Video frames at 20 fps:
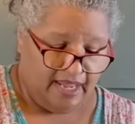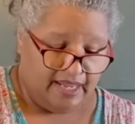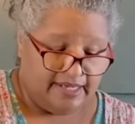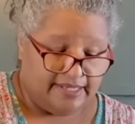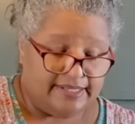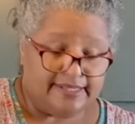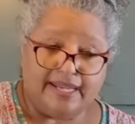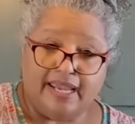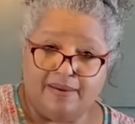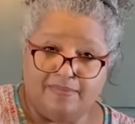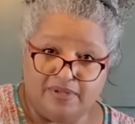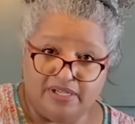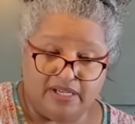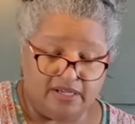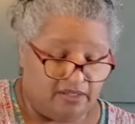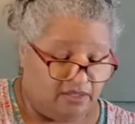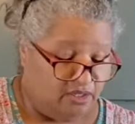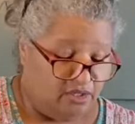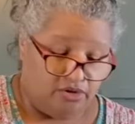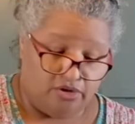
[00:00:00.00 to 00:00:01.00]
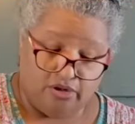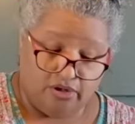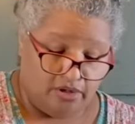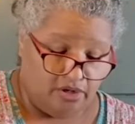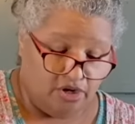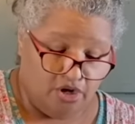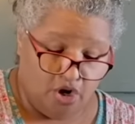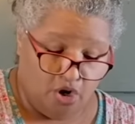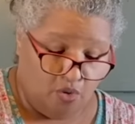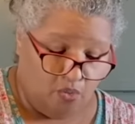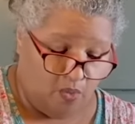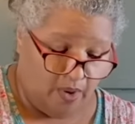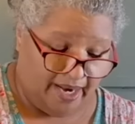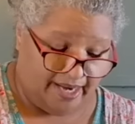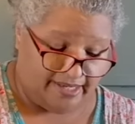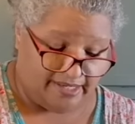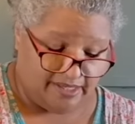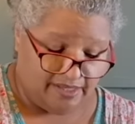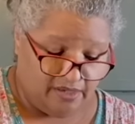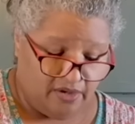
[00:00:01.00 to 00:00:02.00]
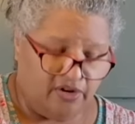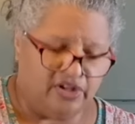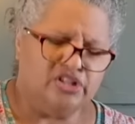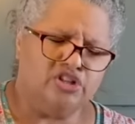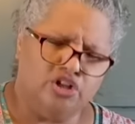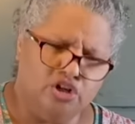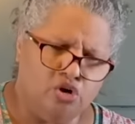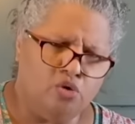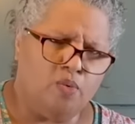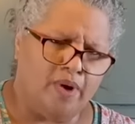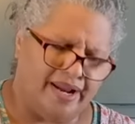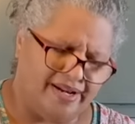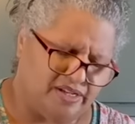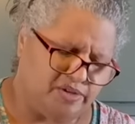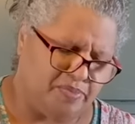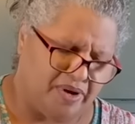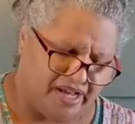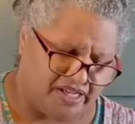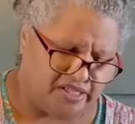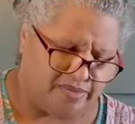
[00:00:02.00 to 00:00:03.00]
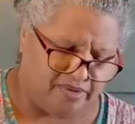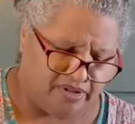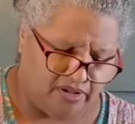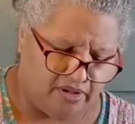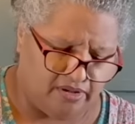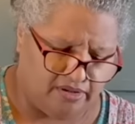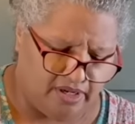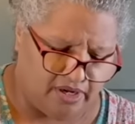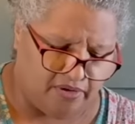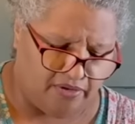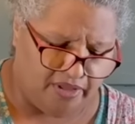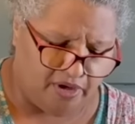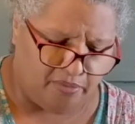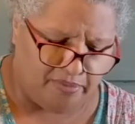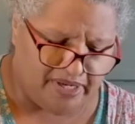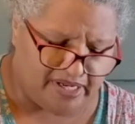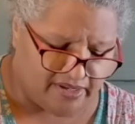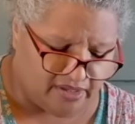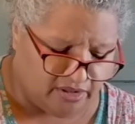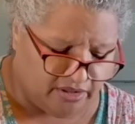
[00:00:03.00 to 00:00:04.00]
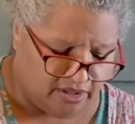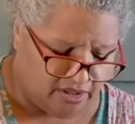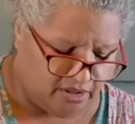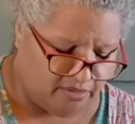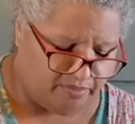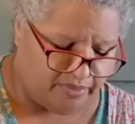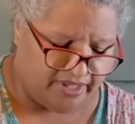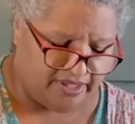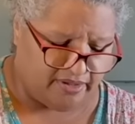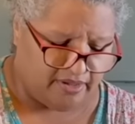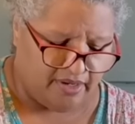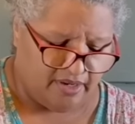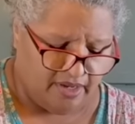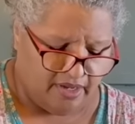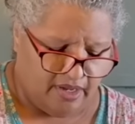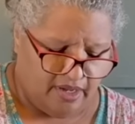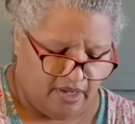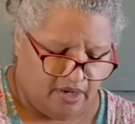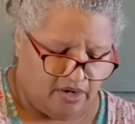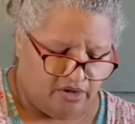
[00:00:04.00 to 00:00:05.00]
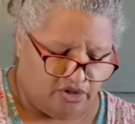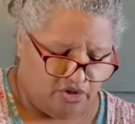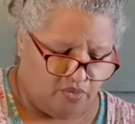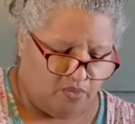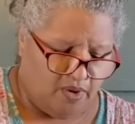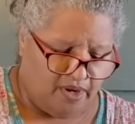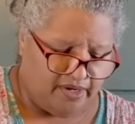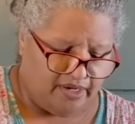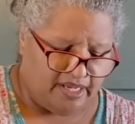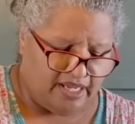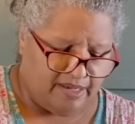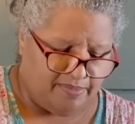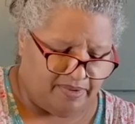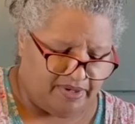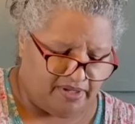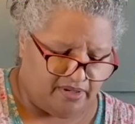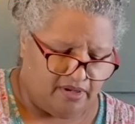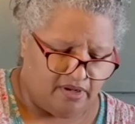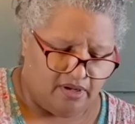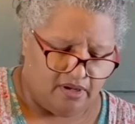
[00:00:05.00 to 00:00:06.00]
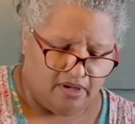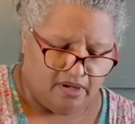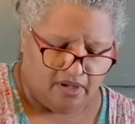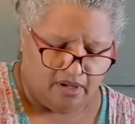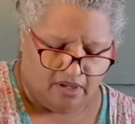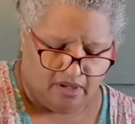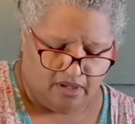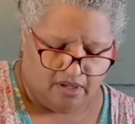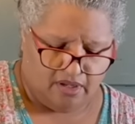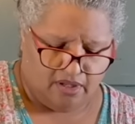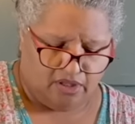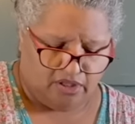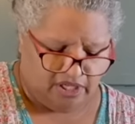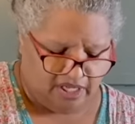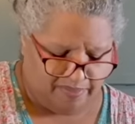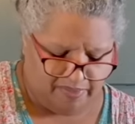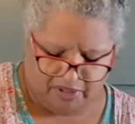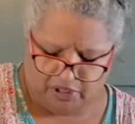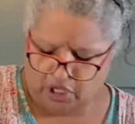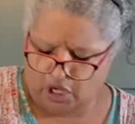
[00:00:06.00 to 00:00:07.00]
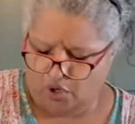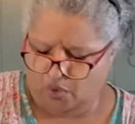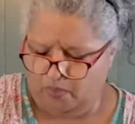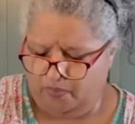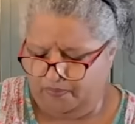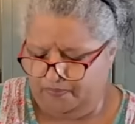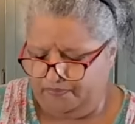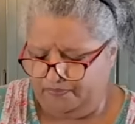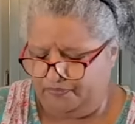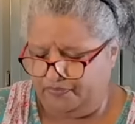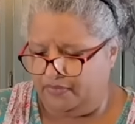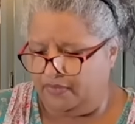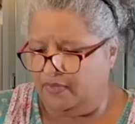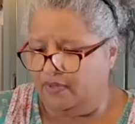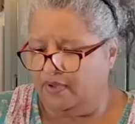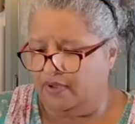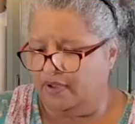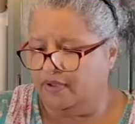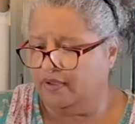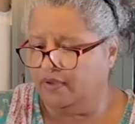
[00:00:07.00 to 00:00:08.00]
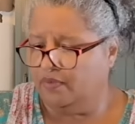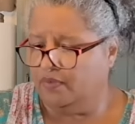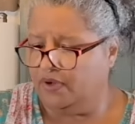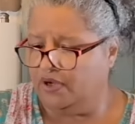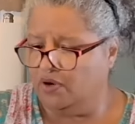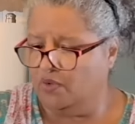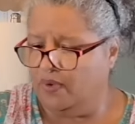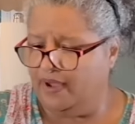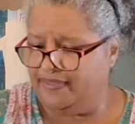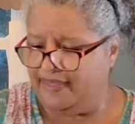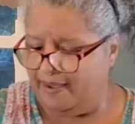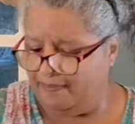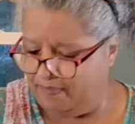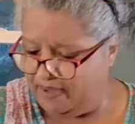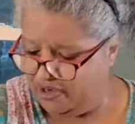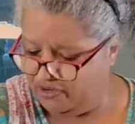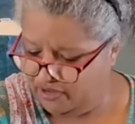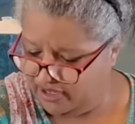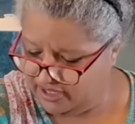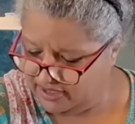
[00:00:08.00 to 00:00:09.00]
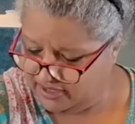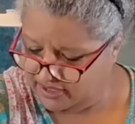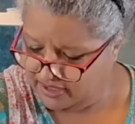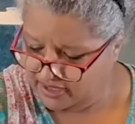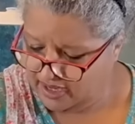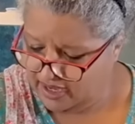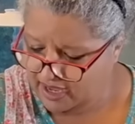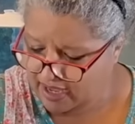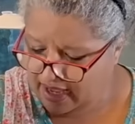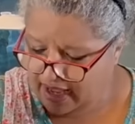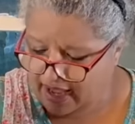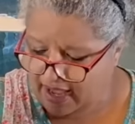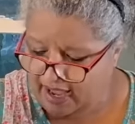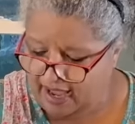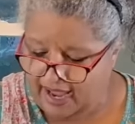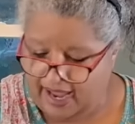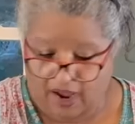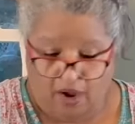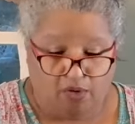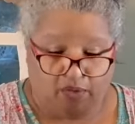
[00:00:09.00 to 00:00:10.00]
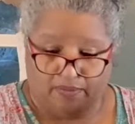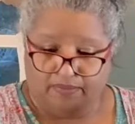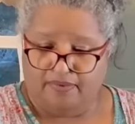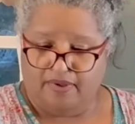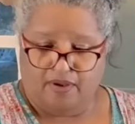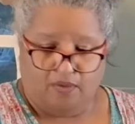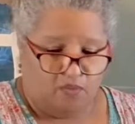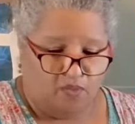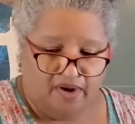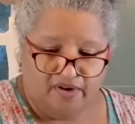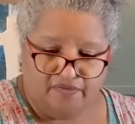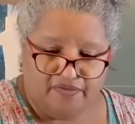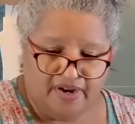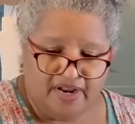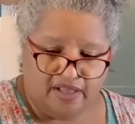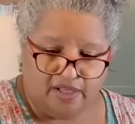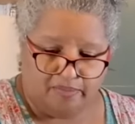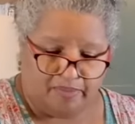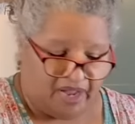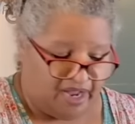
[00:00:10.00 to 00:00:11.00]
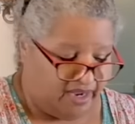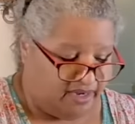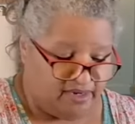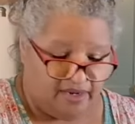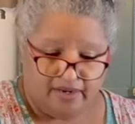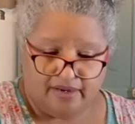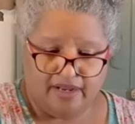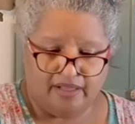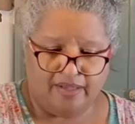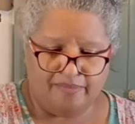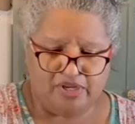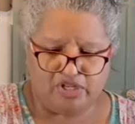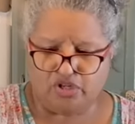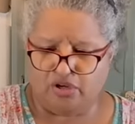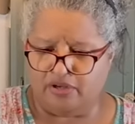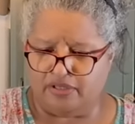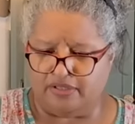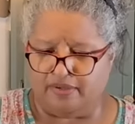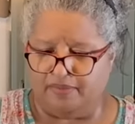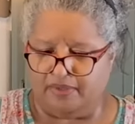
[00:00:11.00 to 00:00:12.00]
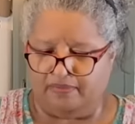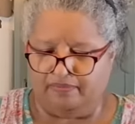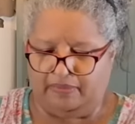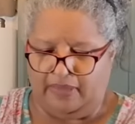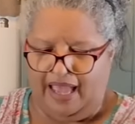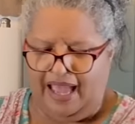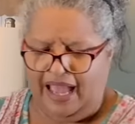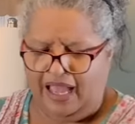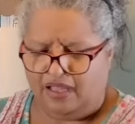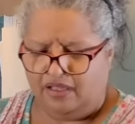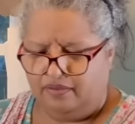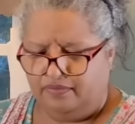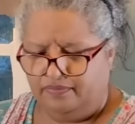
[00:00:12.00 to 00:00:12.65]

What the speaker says: Same deal, no white, or as little white as possible. You know, there'll be a little, but you want to keep it low. We don't want that bitterness. And, oh, 1 vanilla pod. Now let me show you something. Ha!